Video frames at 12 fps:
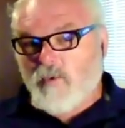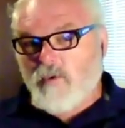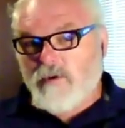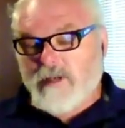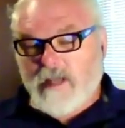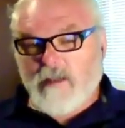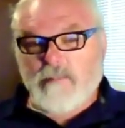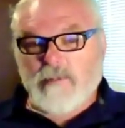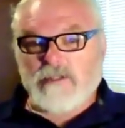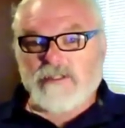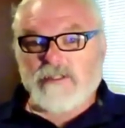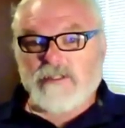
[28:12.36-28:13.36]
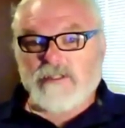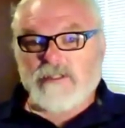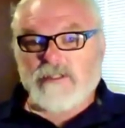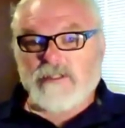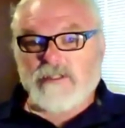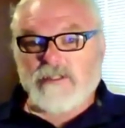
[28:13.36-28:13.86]
more damage, he
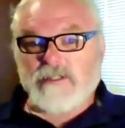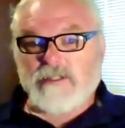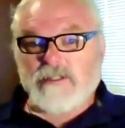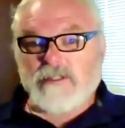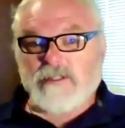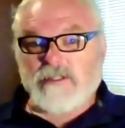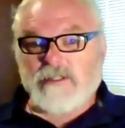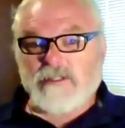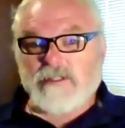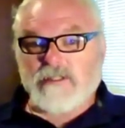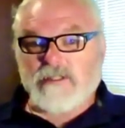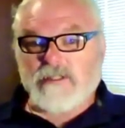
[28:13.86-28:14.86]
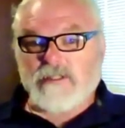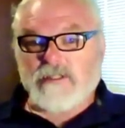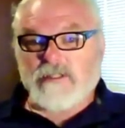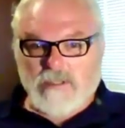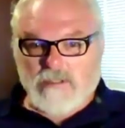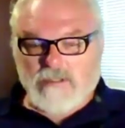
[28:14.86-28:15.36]

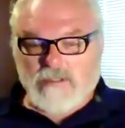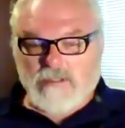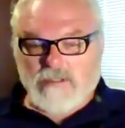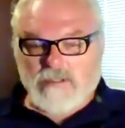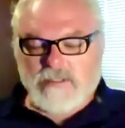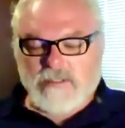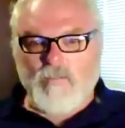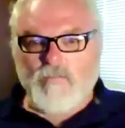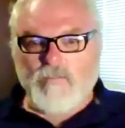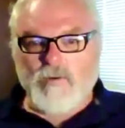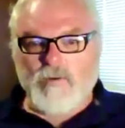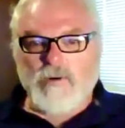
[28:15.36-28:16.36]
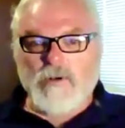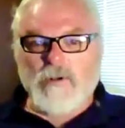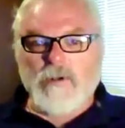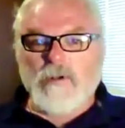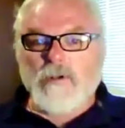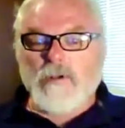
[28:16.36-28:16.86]
was indeed over,
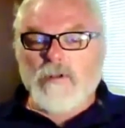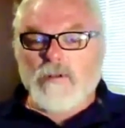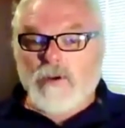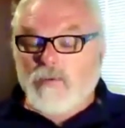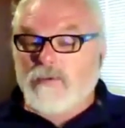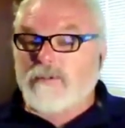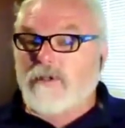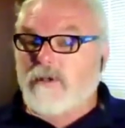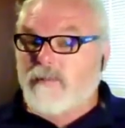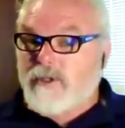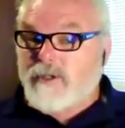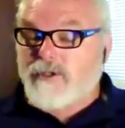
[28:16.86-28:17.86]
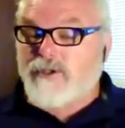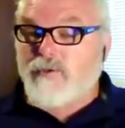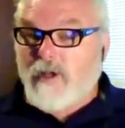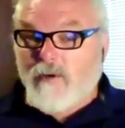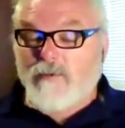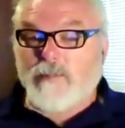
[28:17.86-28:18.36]
there was going to be a
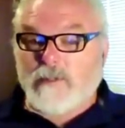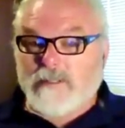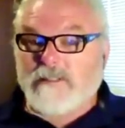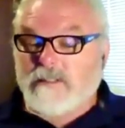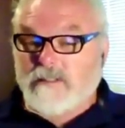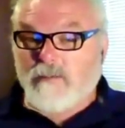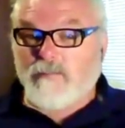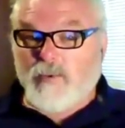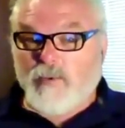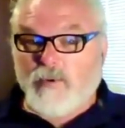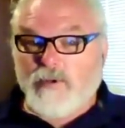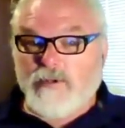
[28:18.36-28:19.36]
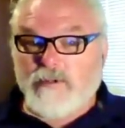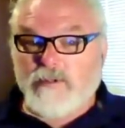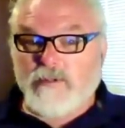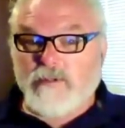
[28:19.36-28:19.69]
shootout with police at some point.